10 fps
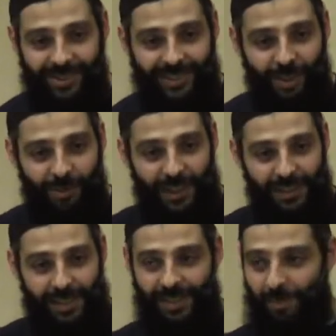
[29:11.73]
You know, and you
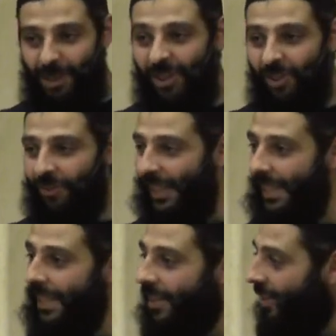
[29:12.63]
find the burst of
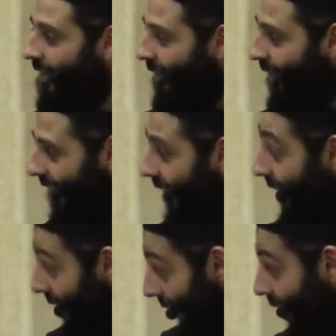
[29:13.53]
anger, you know, like
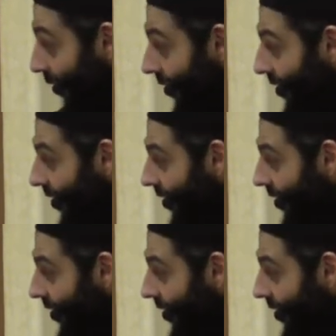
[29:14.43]
this is anger.